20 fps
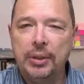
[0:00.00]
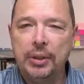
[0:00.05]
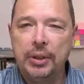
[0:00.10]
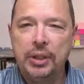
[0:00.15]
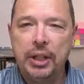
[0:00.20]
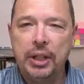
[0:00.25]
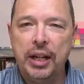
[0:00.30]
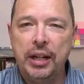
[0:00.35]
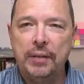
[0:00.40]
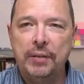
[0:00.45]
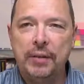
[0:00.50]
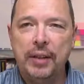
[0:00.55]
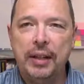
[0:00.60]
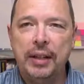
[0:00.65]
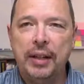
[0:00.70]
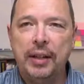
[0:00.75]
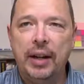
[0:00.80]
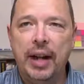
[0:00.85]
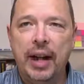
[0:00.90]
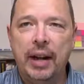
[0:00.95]
to achieve
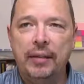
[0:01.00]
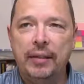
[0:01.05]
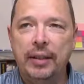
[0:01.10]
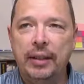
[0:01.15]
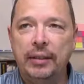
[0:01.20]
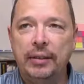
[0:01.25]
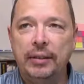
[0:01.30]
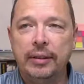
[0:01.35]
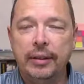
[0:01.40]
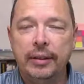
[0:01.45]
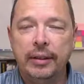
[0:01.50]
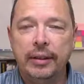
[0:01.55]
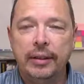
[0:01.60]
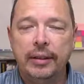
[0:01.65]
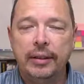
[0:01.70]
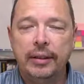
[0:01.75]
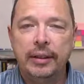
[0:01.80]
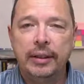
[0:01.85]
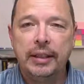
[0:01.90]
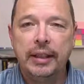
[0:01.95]
and they're having
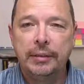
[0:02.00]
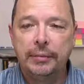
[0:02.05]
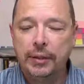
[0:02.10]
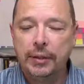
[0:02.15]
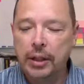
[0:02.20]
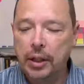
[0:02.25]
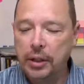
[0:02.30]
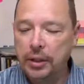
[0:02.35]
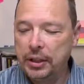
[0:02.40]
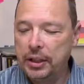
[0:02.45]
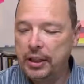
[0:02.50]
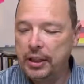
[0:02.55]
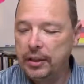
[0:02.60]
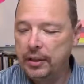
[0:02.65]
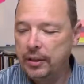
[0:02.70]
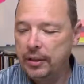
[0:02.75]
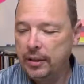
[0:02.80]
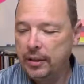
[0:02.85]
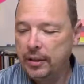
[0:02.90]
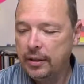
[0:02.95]
difficulty,
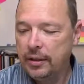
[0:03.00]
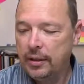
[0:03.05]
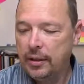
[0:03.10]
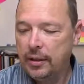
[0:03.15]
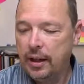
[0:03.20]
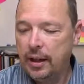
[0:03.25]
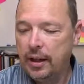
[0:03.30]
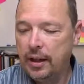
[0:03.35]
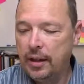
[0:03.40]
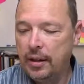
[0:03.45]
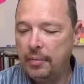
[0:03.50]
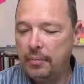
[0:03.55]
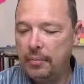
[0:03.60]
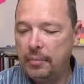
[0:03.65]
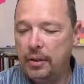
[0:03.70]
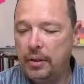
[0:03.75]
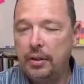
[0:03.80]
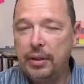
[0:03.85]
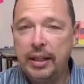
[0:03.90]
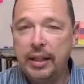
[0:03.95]

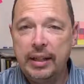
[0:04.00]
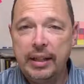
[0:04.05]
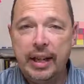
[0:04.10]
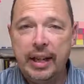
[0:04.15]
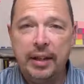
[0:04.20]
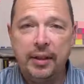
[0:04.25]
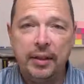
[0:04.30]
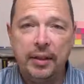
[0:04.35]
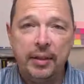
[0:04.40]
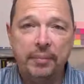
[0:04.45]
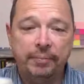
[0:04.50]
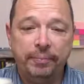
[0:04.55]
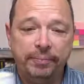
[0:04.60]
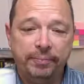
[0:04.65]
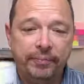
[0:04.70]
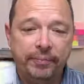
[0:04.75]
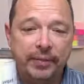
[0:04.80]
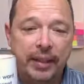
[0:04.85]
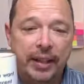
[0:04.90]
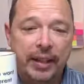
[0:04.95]
you can tell them
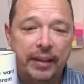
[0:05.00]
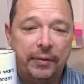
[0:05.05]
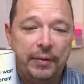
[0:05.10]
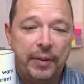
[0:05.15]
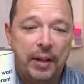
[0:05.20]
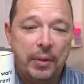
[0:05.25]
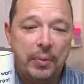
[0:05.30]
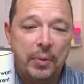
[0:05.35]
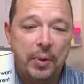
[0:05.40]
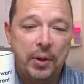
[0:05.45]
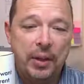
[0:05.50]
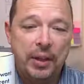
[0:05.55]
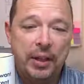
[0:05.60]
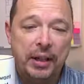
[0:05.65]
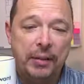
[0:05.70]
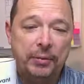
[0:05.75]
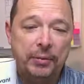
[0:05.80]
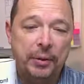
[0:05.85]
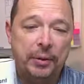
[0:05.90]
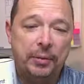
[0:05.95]
that if they want
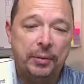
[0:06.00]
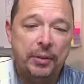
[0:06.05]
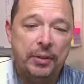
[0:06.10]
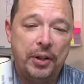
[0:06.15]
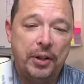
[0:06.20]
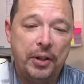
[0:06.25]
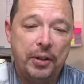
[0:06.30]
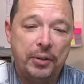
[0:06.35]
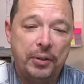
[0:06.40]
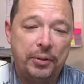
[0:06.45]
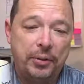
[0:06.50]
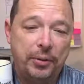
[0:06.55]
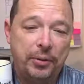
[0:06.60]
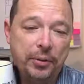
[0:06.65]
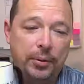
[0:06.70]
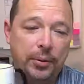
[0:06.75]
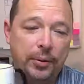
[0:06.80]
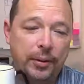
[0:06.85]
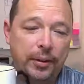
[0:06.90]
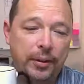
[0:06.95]
different
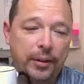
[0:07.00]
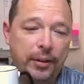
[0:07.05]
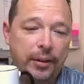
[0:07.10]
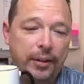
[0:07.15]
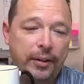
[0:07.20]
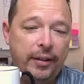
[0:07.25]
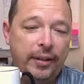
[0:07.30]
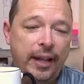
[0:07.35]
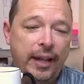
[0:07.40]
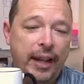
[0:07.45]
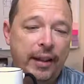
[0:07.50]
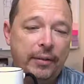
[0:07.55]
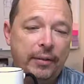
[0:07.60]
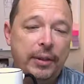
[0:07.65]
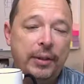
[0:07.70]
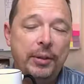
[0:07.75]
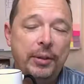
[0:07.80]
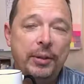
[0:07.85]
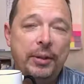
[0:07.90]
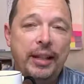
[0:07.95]
results, they have to
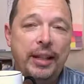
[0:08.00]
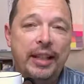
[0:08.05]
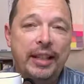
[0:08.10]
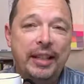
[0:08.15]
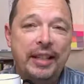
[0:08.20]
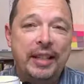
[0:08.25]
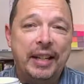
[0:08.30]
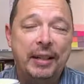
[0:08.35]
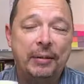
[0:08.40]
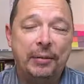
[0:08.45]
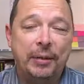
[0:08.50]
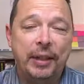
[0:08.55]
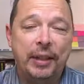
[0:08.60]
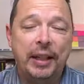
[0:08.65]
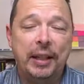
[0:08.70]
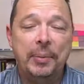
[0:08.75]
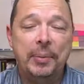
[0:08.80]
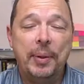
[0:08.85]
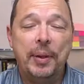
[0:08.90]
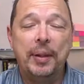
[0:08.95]
do things
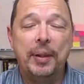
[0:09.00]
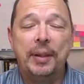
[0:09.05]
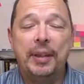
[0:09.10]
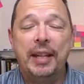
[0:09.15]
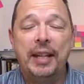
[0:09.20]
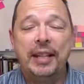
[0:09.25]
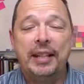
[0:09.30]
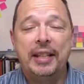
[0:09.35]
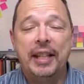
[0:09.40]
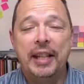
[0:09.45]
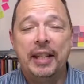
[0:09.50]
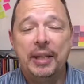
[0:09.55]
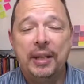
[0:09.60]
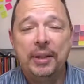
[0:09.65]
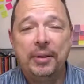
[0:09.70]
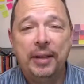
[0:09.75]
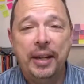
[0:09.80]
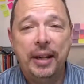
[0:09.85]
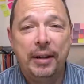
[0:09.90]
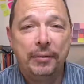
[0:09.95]
differently. And one of the things they can
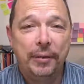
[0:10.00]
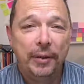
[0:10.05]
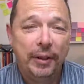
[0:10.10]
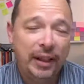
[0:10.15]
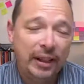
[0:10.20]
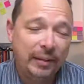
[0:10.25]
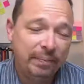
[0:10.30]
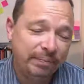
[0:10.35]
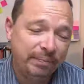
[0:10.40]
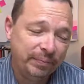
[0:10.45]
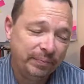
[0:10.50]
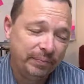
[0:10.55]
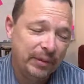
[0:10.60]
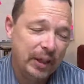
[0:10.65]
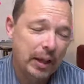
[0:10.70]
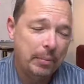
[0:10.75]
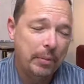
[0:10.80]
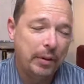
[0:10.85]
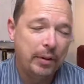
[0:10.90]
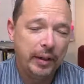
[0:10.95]
do differently,
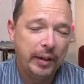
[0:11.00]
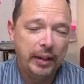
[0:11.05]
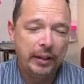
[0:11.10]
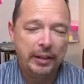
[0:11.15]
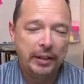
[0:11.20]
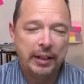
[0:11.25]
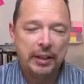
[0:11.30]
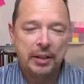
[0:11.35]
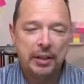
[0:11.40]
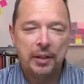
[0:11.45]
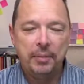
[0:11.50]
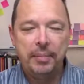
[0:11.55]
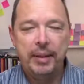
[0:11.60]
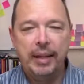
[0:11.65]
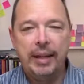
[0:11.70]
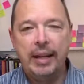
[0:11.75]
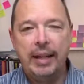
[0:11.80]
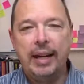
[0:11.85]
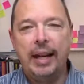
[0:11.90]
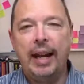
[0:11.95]
come over here and listen to
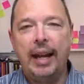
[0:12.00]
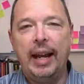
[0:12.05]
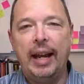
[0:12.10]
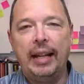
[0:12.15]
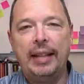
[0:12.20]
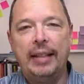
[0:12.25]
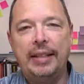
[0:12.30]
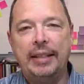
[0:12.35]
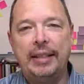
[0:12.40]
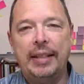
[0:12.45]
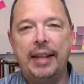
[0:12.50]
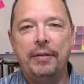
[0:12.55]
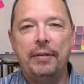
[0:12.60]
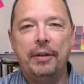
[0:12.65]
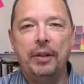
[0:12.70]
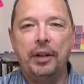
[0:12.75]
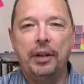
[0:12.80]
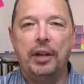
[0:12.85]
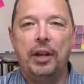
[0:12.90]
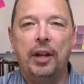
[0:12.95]
me at
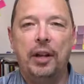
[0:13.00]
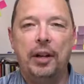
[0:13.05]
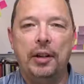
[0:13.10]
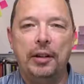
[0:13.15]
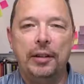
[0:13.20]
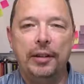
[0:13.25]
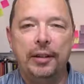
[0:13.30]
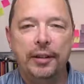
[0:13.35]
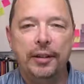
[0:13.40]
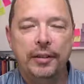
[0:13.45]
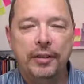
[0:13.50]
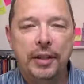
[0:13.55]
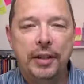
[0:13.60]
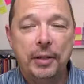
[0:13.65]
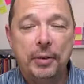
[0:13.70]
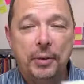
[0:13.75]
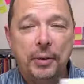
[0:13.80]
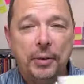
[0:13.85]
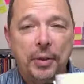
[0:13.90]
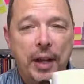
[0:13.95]
7 o'clock
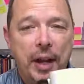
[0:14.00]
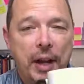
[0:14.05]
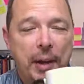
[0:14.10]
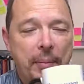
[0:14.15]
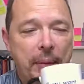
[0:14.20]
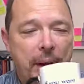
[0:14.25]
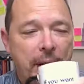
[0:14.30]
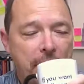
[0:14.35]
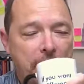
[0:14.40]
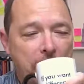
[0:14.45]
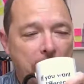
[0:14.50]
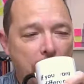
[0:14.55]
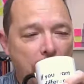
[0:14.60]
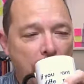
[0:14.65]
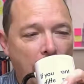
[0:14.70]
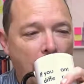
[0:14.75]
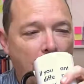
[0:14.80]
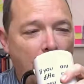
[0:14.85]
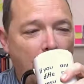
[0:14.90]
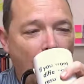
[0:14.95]
Central Time every
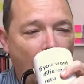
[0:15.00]
morning.